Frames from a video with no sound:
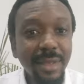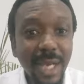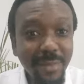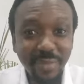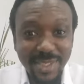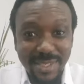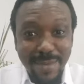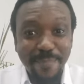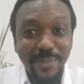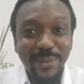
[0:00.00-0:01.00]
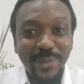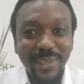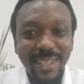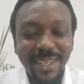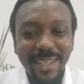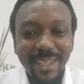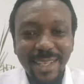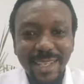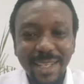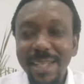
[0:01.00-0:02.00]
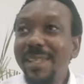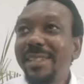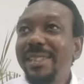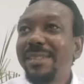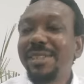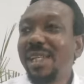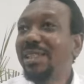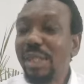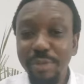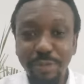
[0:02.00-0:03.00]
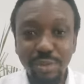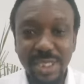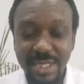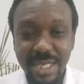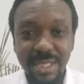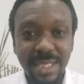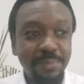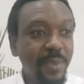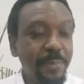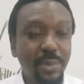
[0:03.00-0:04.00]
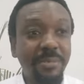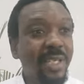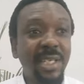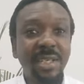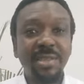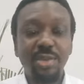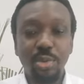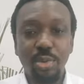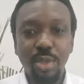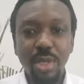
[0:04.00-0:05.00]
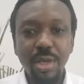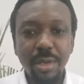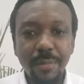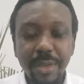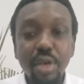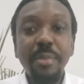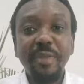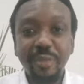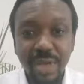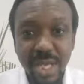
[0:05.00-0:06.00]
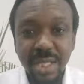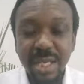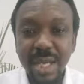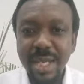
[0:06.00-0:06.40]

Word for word: Life is simple. It is just of recent that people are beginning to become afraid.